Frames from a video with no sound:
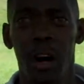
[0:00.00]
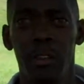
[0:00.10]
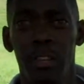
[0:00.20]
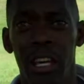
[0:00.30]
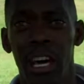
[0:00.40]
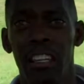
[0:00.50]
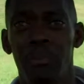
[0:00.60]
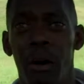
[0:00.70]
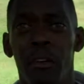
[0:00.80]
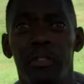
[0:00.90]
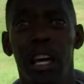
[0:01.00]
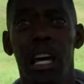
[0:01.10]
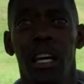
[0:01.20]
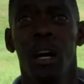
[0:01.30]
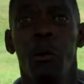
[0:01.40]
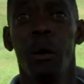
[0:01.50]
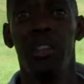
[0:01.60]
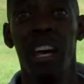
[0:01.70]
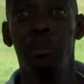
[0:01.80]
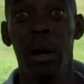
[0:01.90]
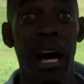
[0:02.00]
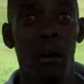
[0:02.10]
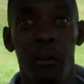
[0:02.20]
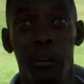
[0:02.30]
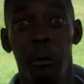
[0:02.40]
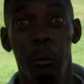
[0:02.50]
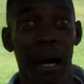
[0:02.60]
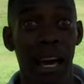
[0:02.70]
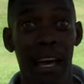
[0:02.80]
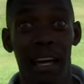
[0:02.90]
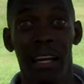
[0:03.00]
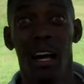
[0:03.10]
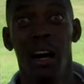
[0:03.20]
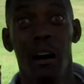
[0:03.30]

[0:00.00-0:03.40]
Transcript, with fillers: Martin Luther King's birthday with a powerful bang